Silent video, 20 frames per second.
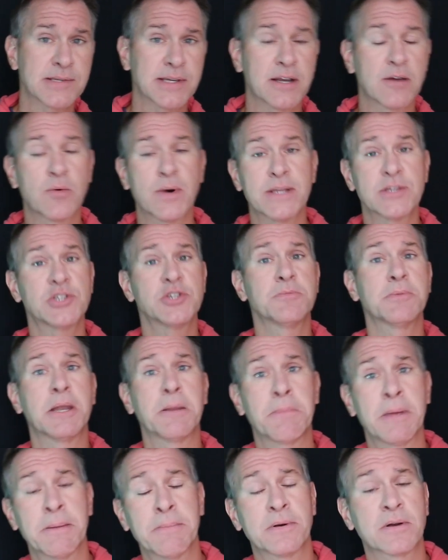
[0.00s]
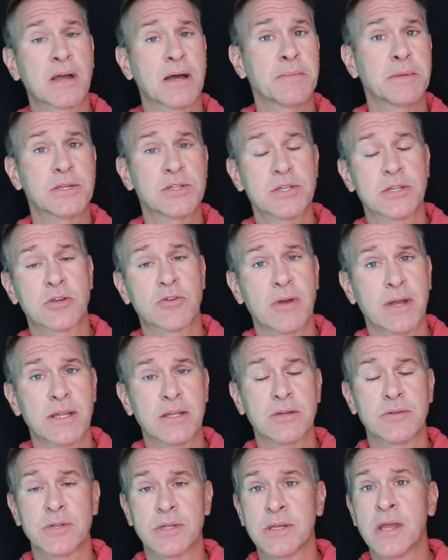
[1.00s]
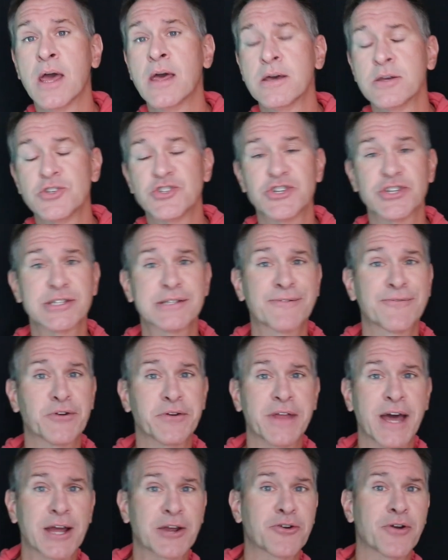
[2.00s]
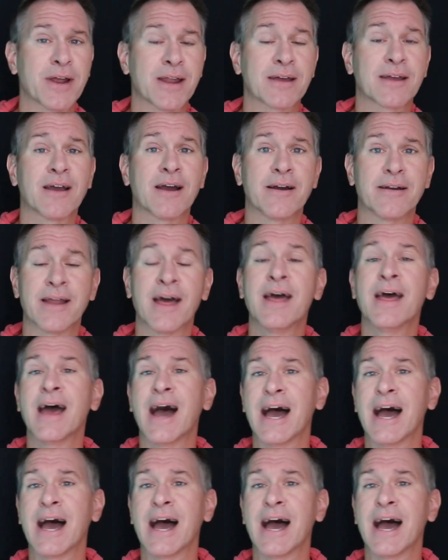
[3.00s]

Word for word: they don't want too many people coming to the credit union just for that credit card.